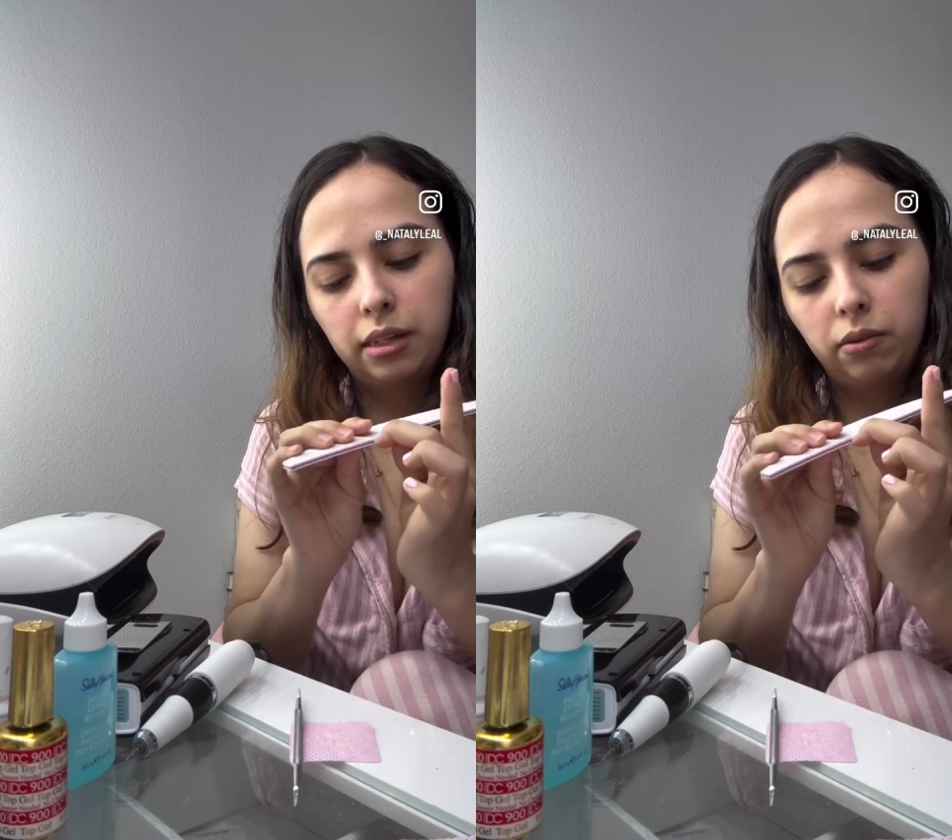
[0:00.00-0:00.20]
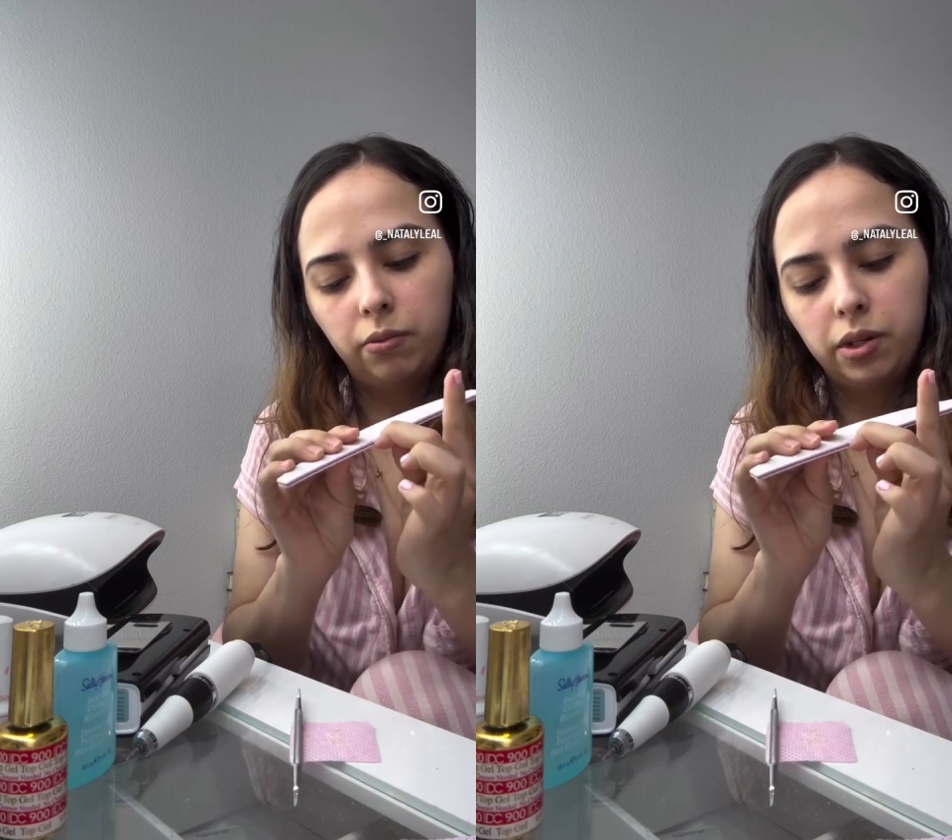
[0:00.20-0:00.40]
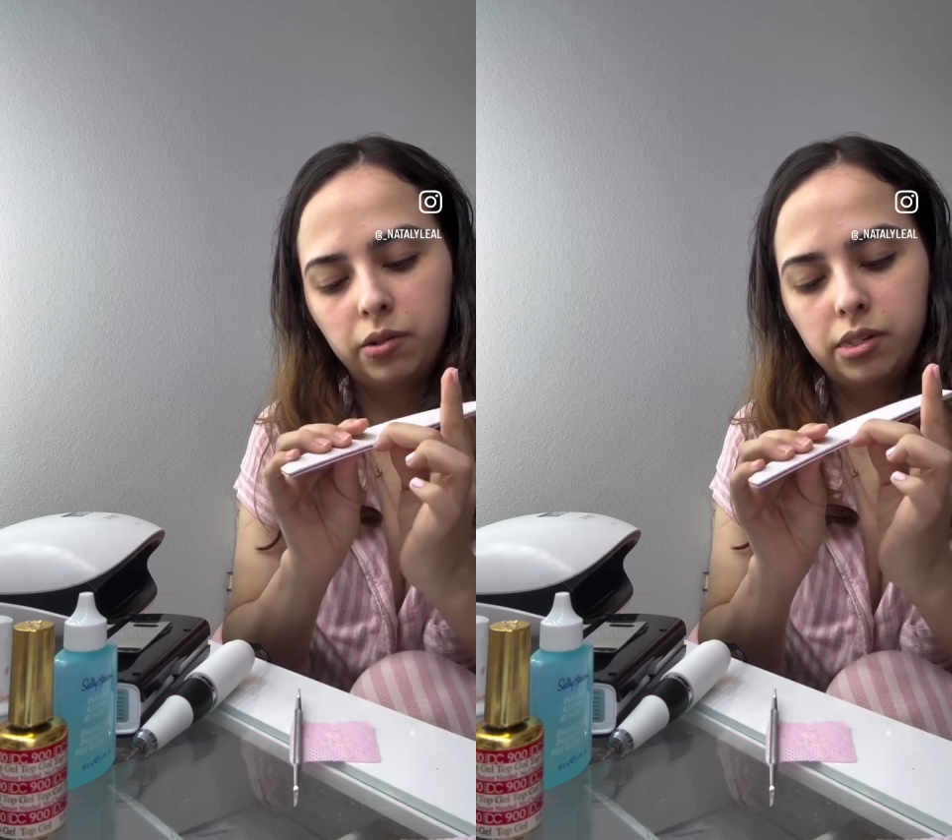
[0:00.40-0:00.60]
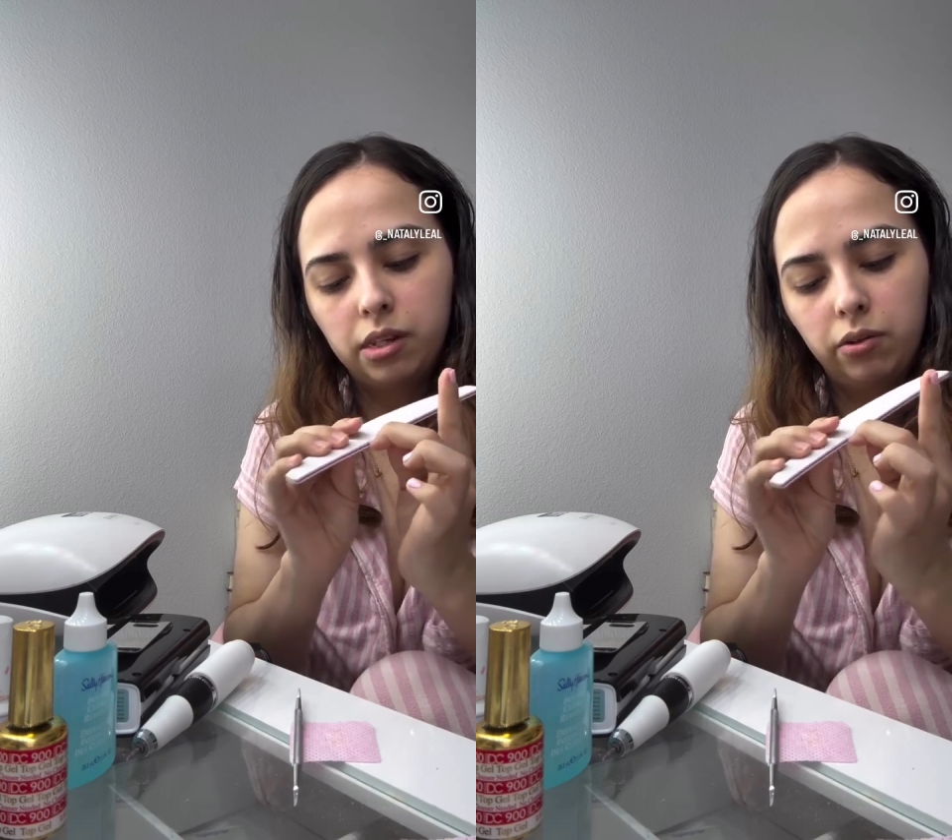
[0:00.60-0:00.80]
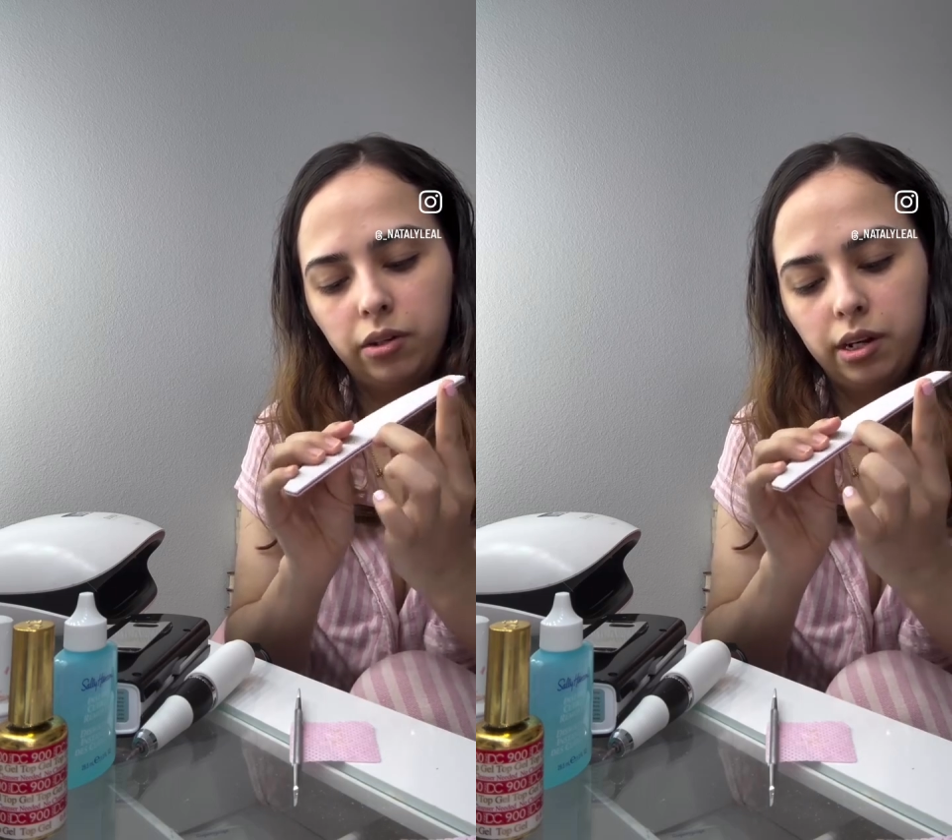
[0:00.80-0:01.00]
when you
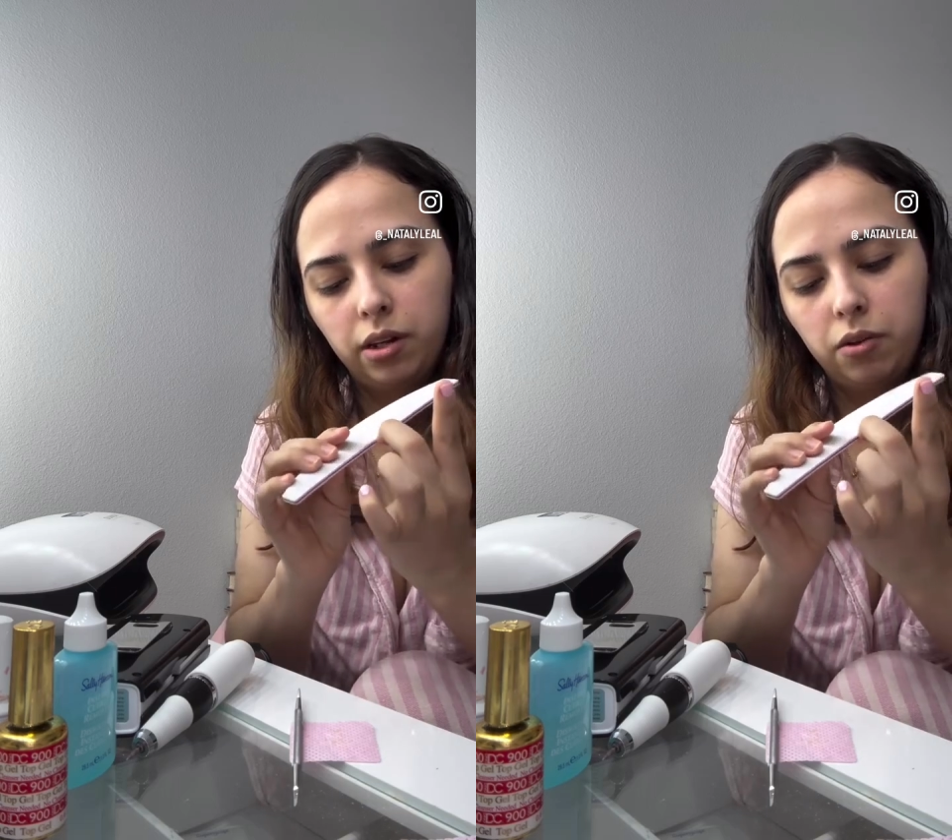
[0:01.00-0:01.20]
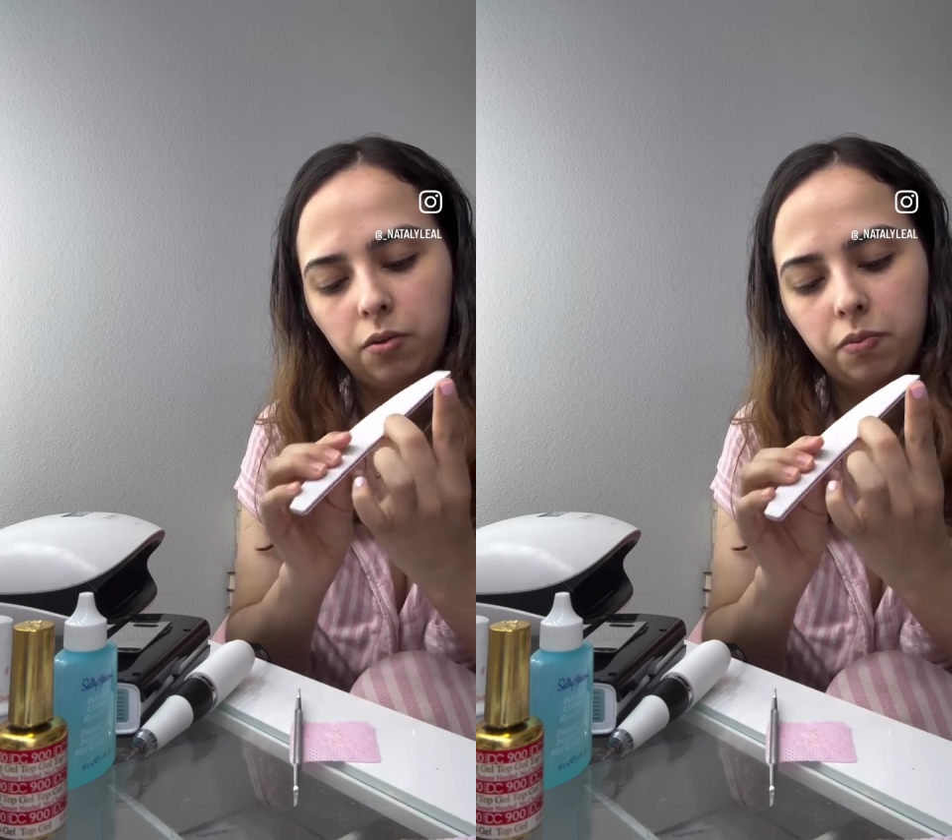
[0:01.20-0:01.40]
seal the nail.